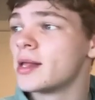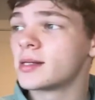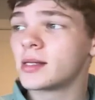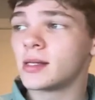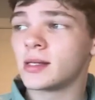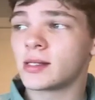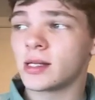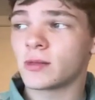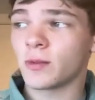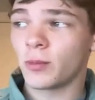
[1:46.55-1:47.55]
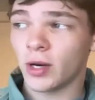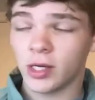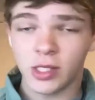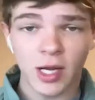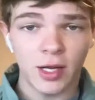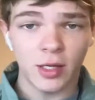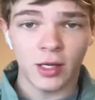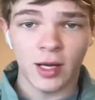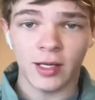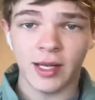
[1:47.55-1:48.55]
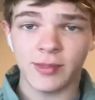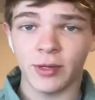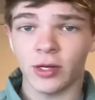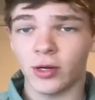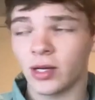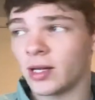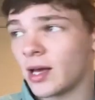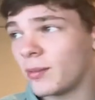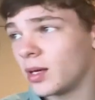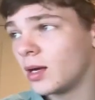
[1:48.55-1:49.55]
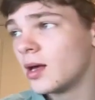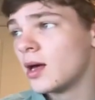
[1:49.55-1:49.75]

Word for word: This is an assist from Brady Skjei and uh, Jesper Kotkaniemi.